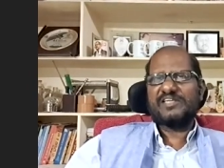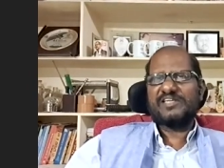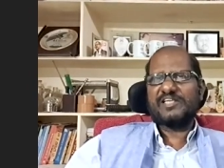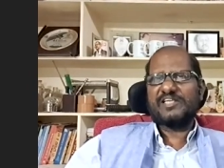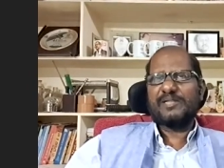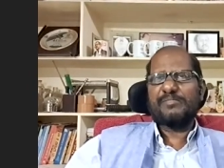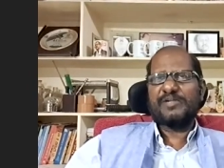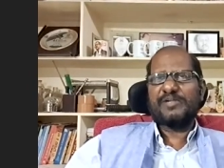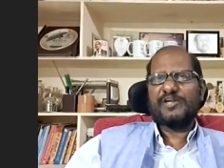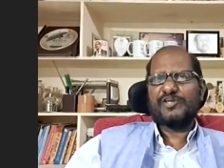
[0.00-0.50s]
that
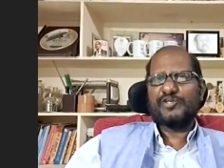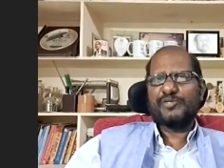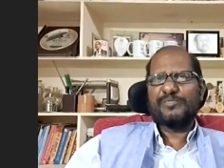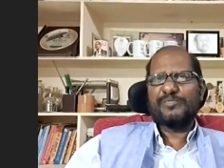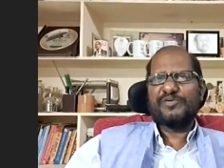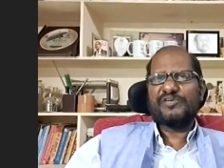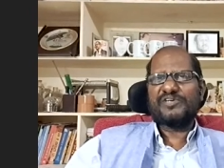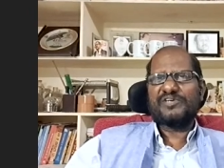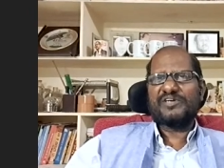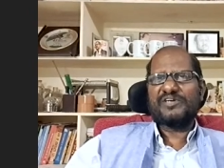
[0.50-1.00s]
can be
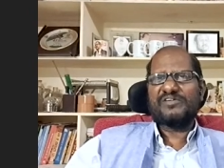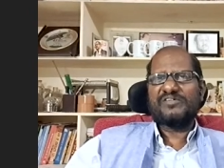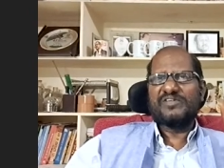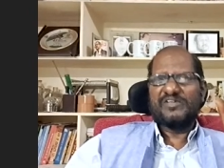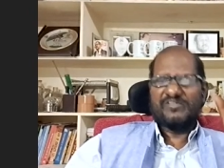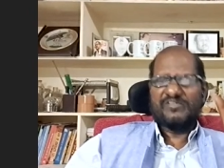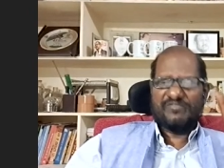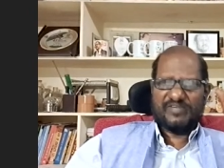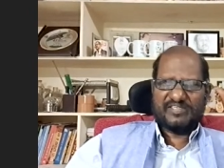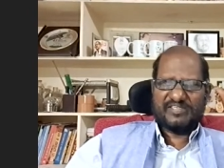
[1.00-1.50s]
attributed
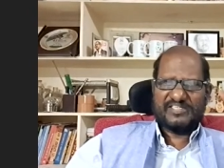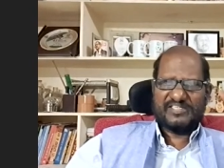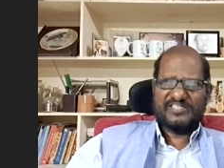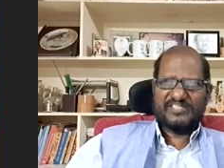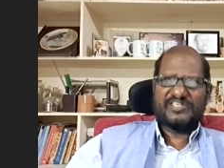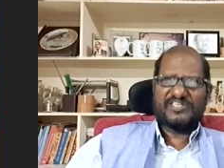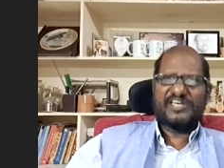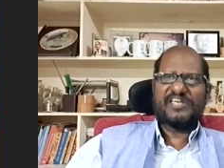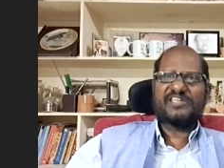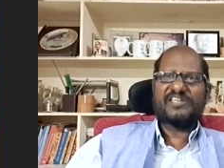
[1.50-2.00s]
for the
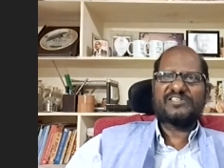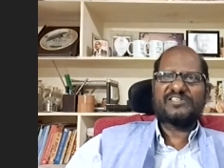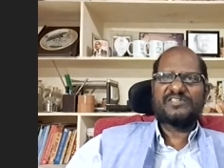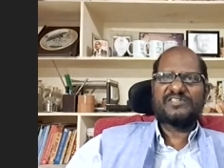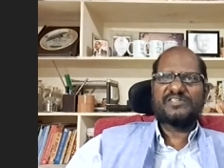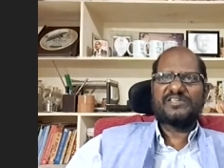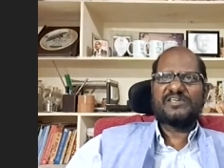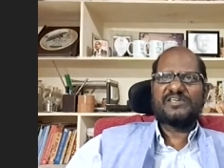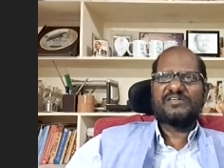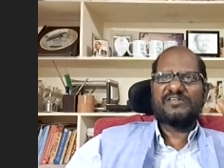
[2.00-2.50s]

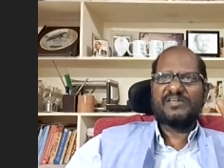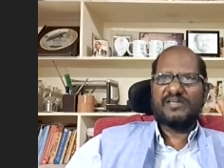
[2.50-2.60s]
status